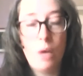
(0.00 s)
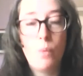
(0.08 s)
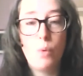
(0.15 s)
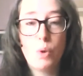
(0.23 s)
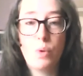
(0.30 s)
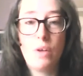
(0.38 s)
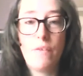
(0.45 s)

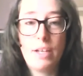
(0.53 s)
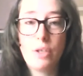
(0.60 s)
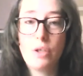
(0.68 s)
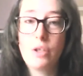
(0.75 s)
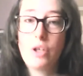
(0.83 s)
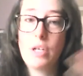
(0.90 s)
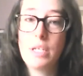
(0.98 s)
which would
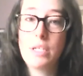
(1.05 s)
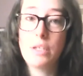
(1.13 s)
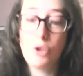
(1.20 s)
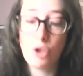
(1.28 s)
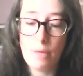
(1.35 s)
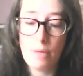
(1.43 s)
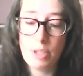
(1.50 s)
eventually turn into the
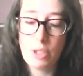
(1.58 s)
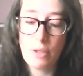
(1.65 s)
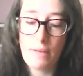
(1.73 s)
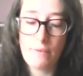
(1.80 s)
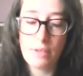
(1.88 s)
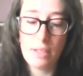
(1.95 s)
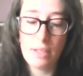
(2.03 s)
Germans who
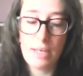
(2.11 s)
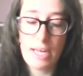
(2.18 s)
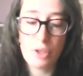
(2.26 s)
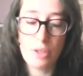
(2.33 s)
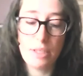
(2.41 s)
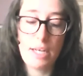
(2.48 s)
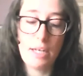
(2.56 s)
lived in the
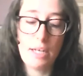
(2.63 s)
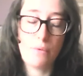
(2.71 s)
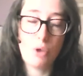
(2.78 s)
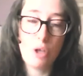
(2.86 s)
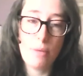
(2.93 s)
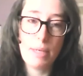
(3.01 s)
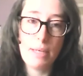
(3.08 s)
nation state of
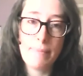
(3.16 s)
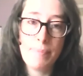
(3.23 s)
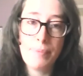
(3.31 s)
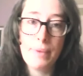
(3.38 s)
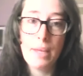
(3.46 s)
Germany,